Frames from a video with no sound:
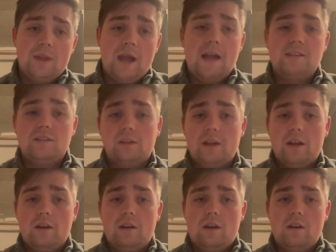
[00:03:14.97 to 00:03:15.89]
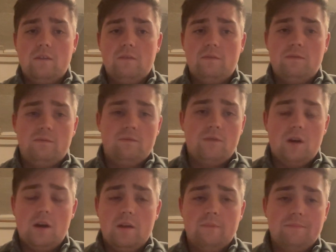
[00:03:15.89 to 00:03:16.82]
adds a layer of,
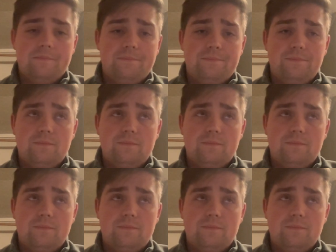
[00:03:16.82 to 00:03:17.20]
um,